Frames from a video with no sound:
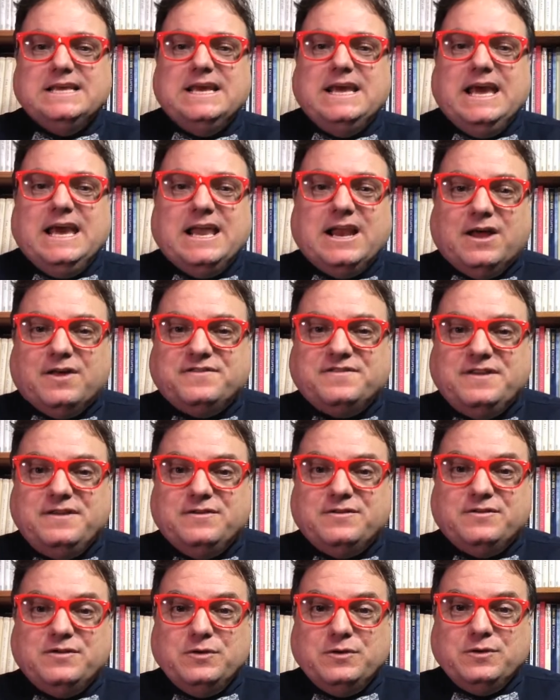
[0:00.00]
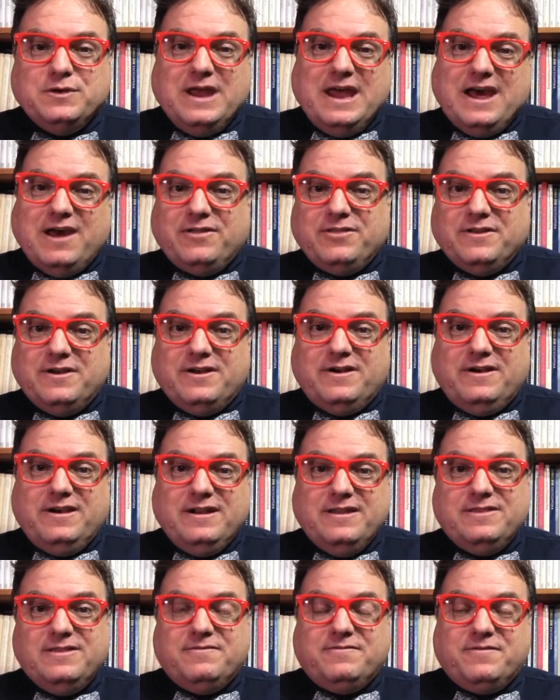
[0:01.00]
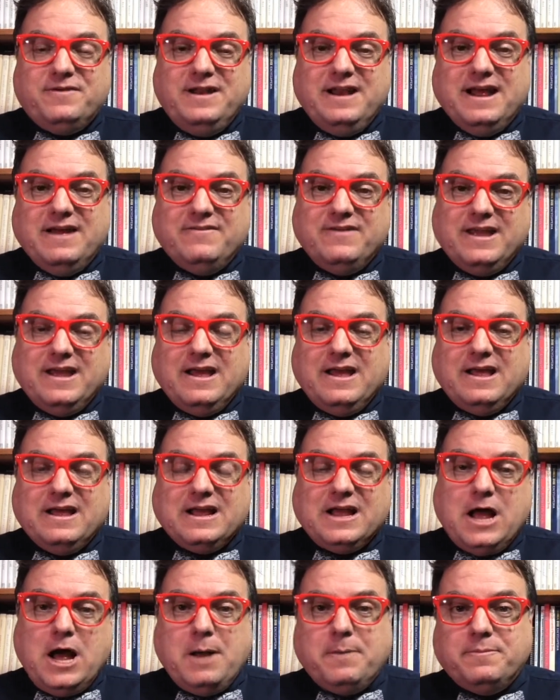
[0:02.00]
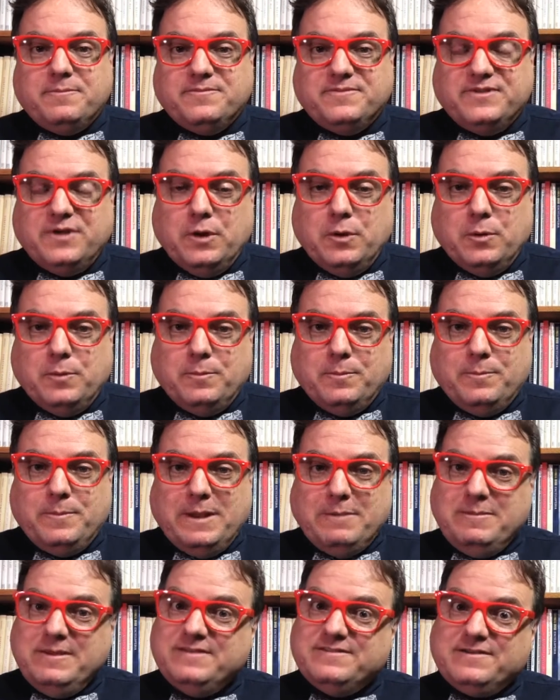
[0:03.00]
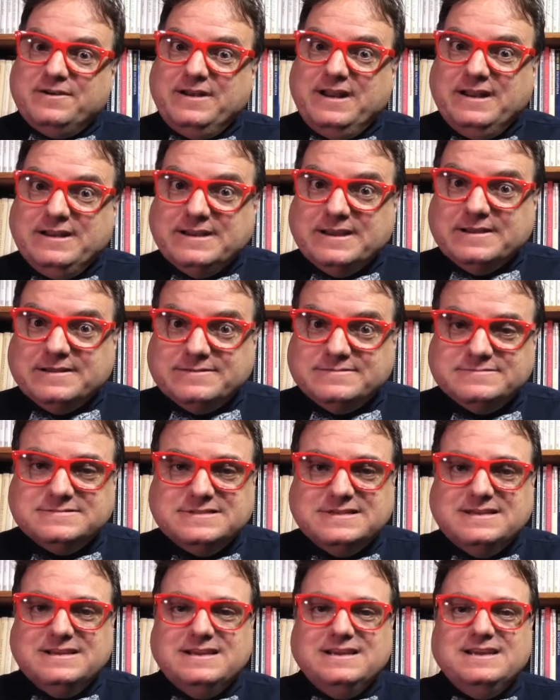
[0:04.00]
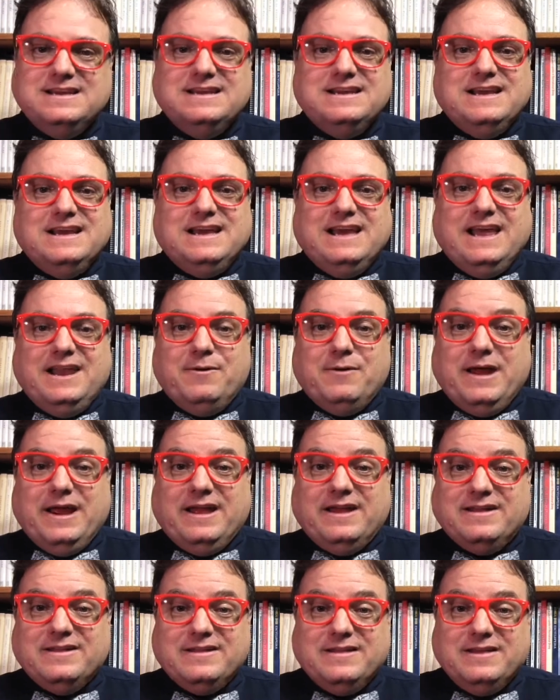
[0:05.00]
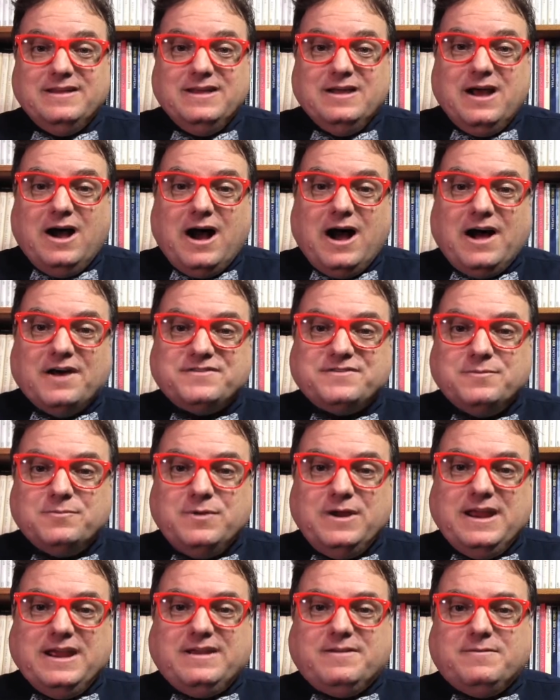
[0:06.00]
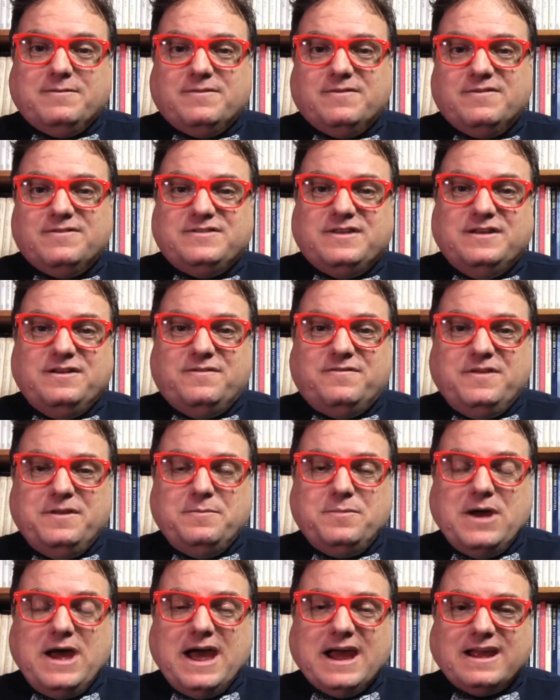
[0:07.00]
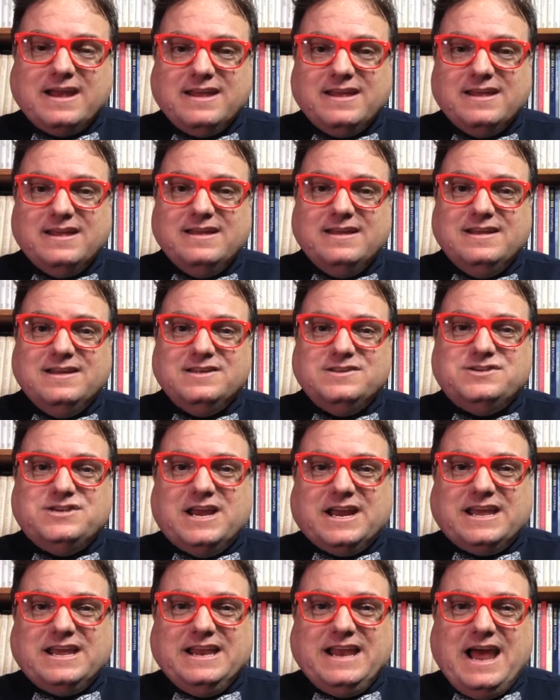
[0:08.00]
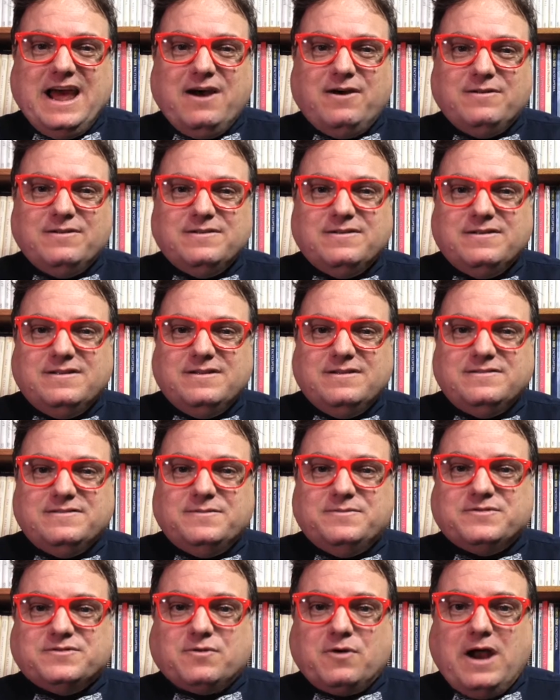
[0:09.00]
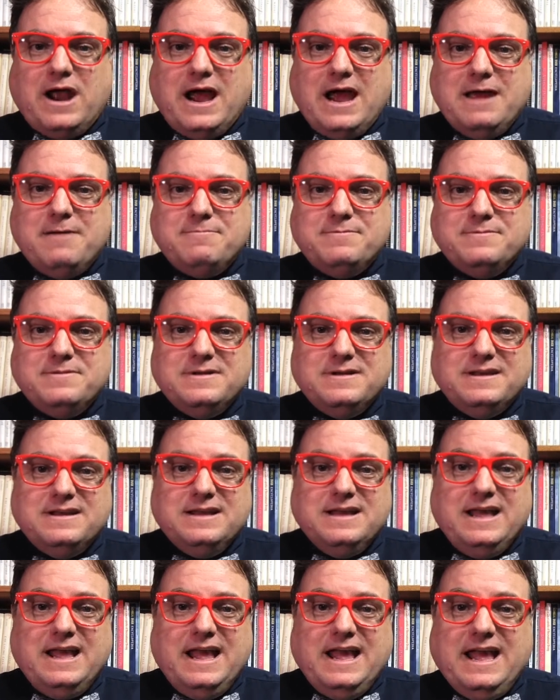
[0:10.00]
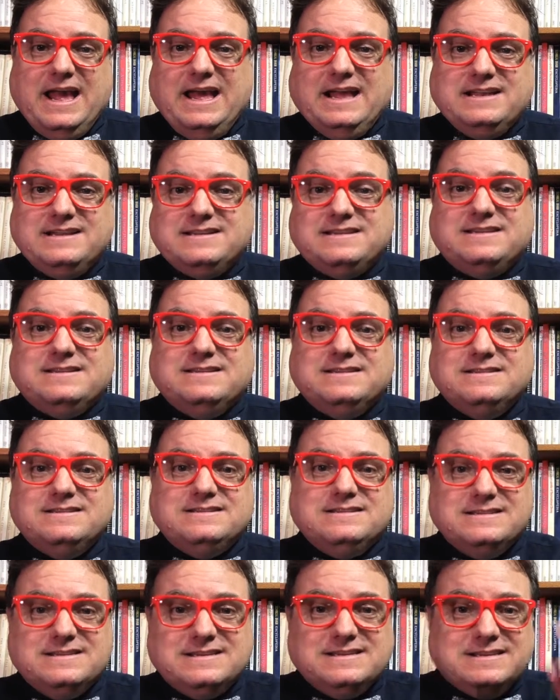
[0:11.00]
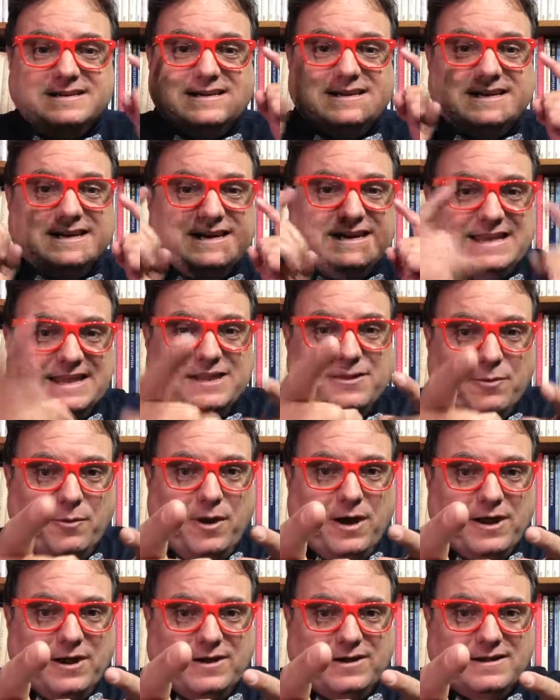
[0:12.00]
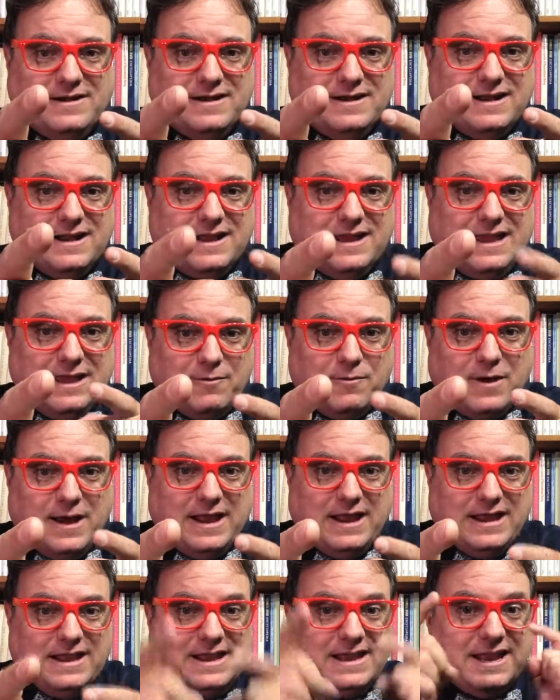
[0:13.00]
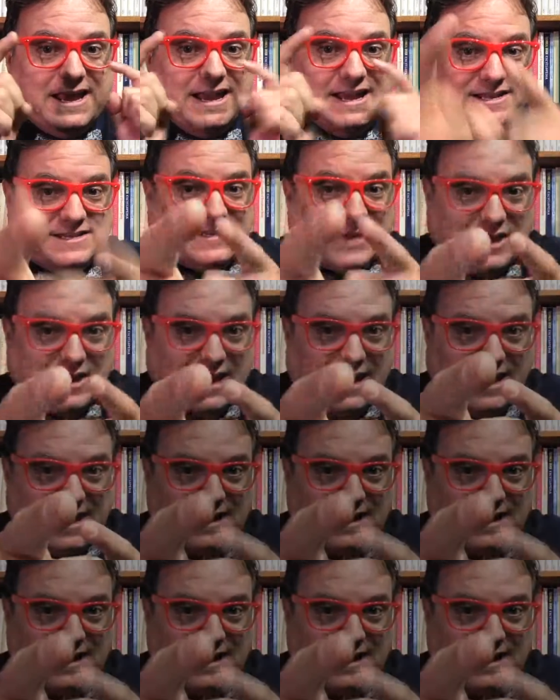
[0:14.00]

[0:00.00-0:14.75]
And I'll see you soon out there in the freediving comp zone. Maybe in Sardinia. Anyway, awesome week. Send your feedback. Check it out. Subscribe. And get in the water, get wet, and get soggy.